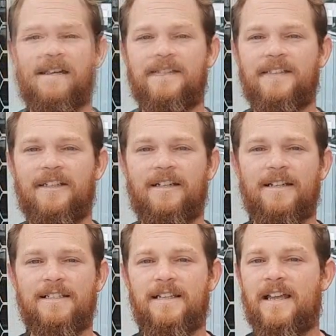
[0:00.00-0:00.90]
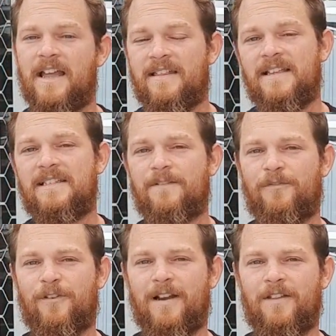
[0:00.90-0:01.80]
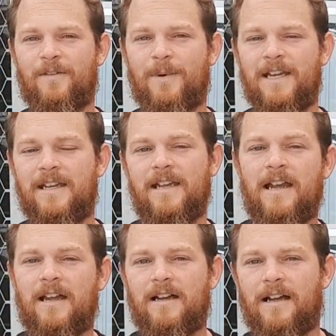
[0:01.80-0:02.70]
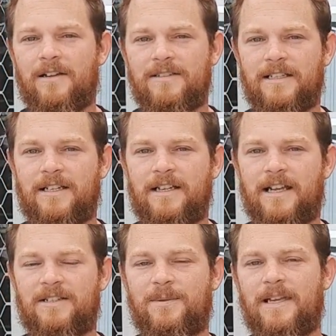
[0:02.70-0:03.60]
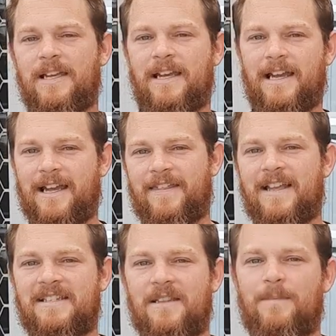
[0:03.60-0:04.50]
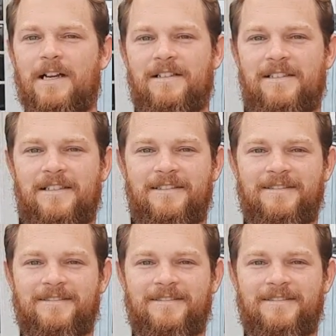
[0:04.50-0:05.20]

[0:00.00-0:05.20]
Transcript: So guys, that's it for another week. I'll see you next week, and that's the buzz.